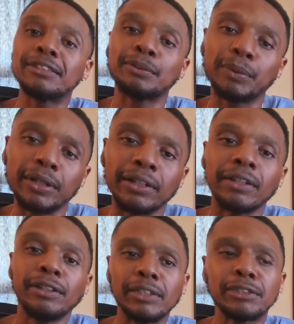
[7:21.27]
to
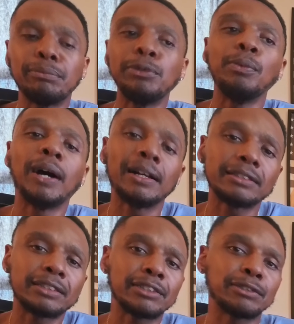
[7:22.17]
where there's some
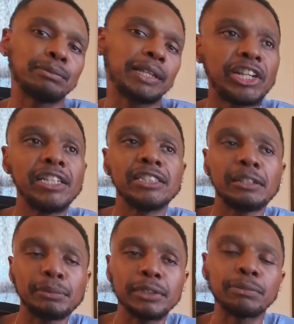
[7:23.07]
nuance, there's some change
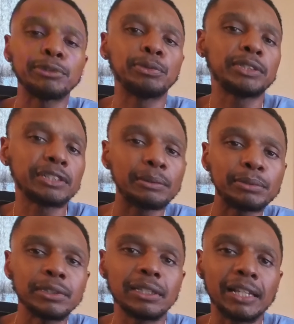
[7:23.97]
up, there's some switch
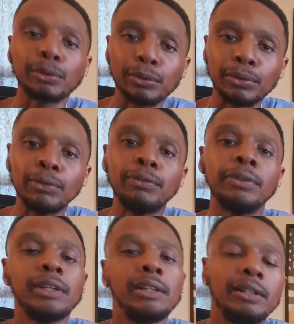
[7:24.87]
ups to groove.
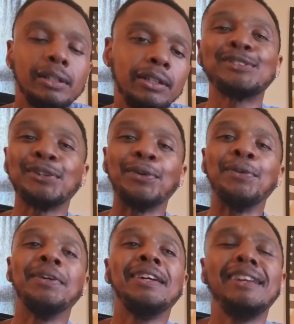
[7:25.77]

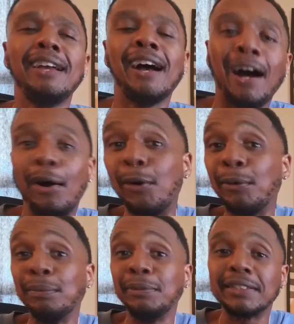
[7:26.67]
So I
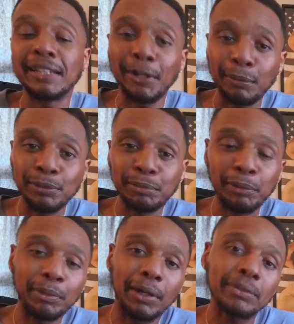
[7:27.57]
hope this helps
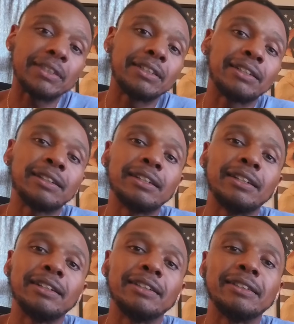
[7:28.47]
people out there.
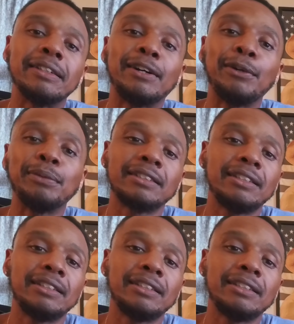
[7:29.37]
I hope